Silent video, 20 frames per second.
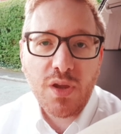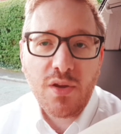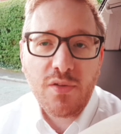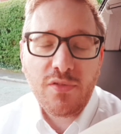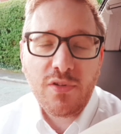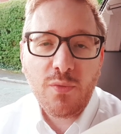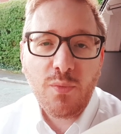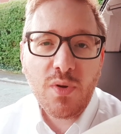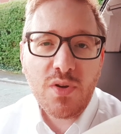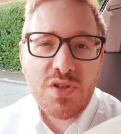
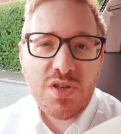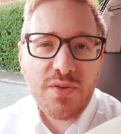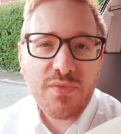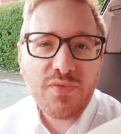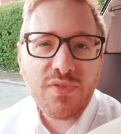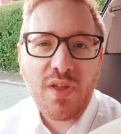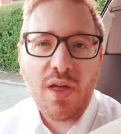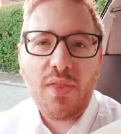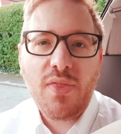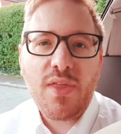So once you've
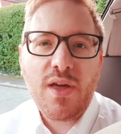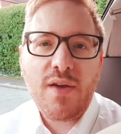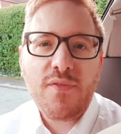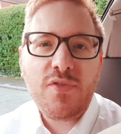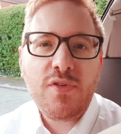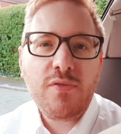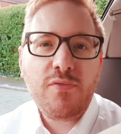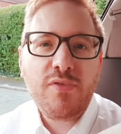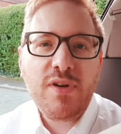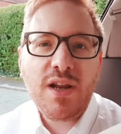done that, if
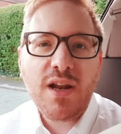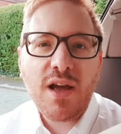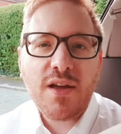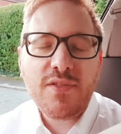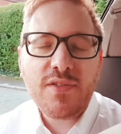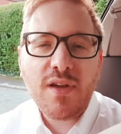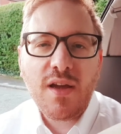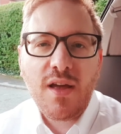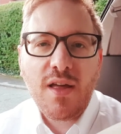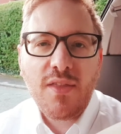you
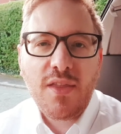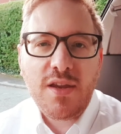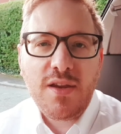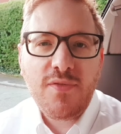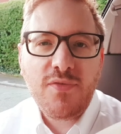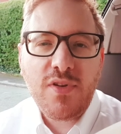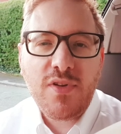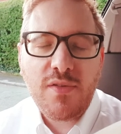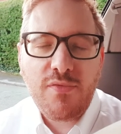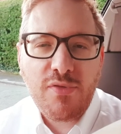realize that
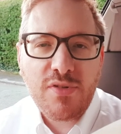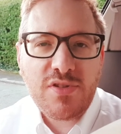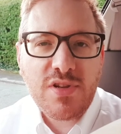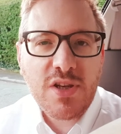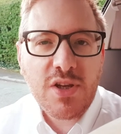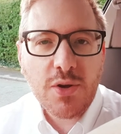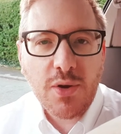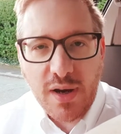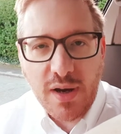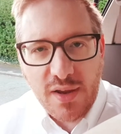you've written
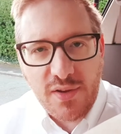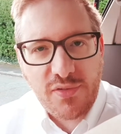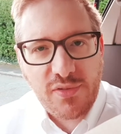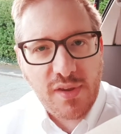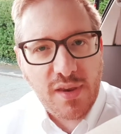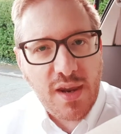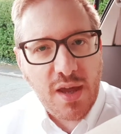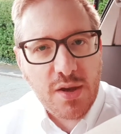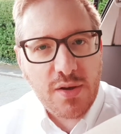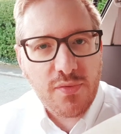your list
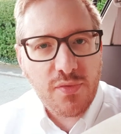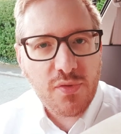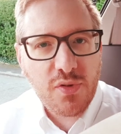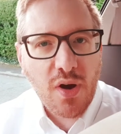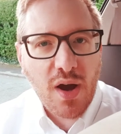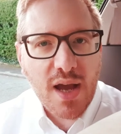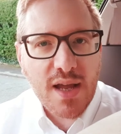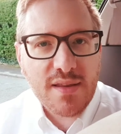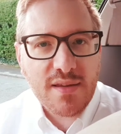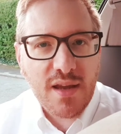and now you've
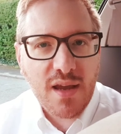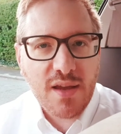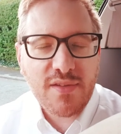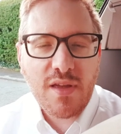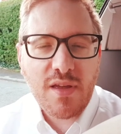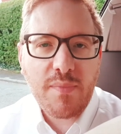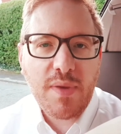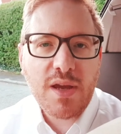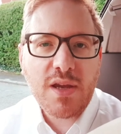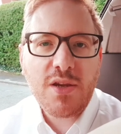got ideas
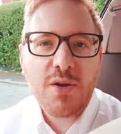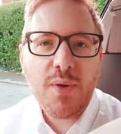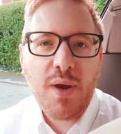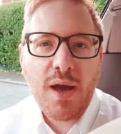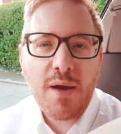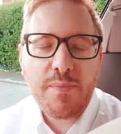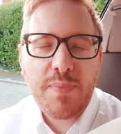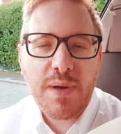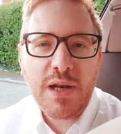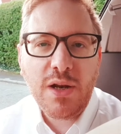that make you
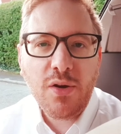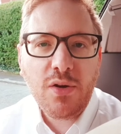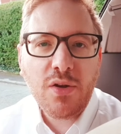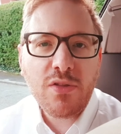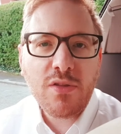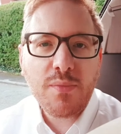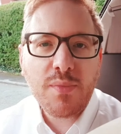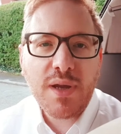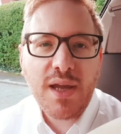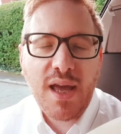happy, look
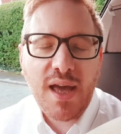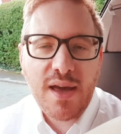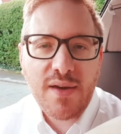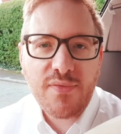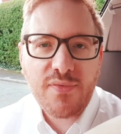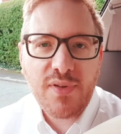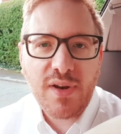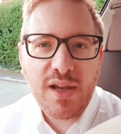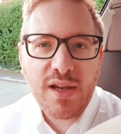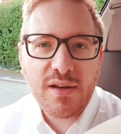at them
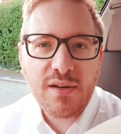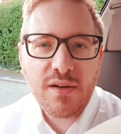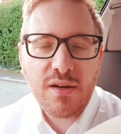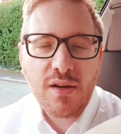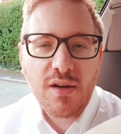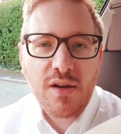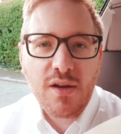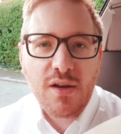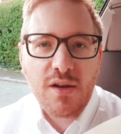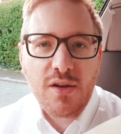carefully and
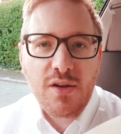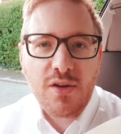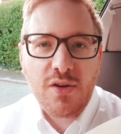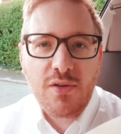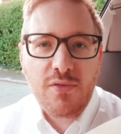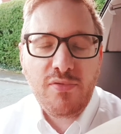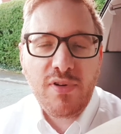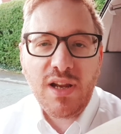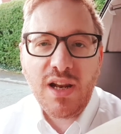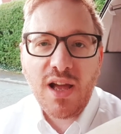you
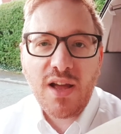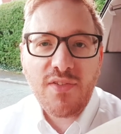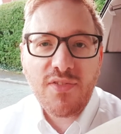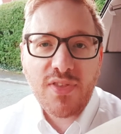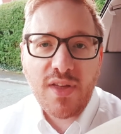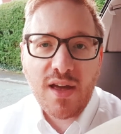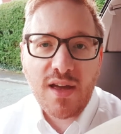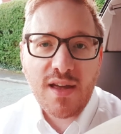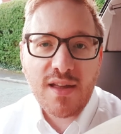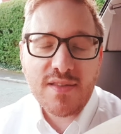realize
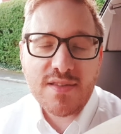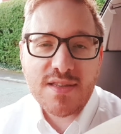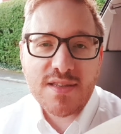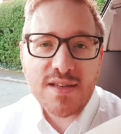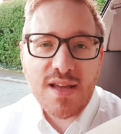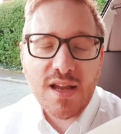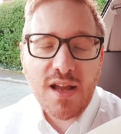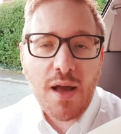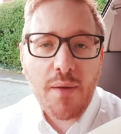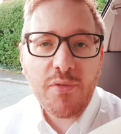that
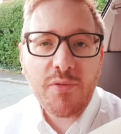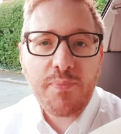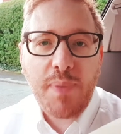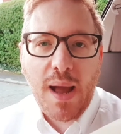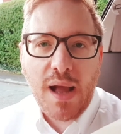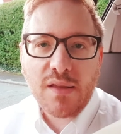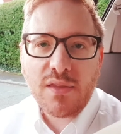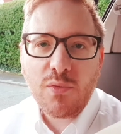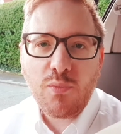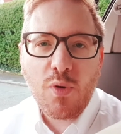it comes
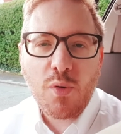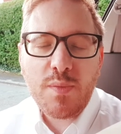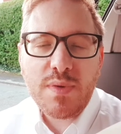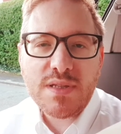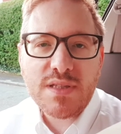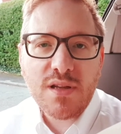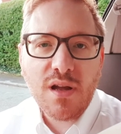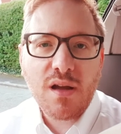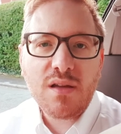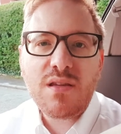back to what we
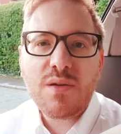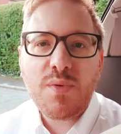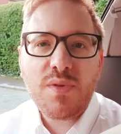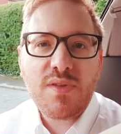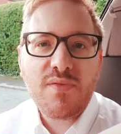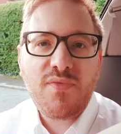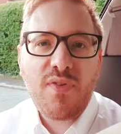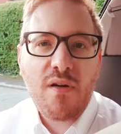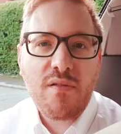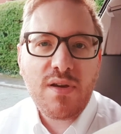started with the
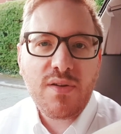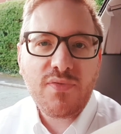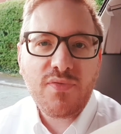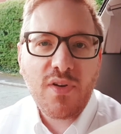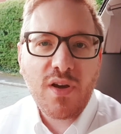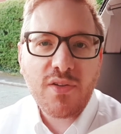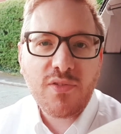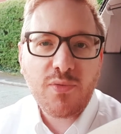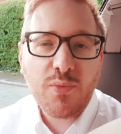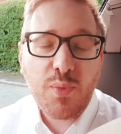very
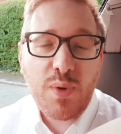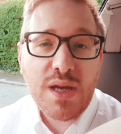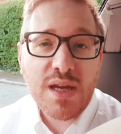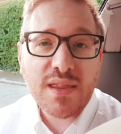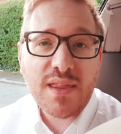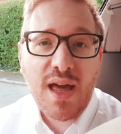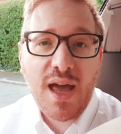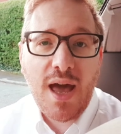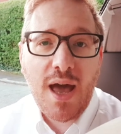first week.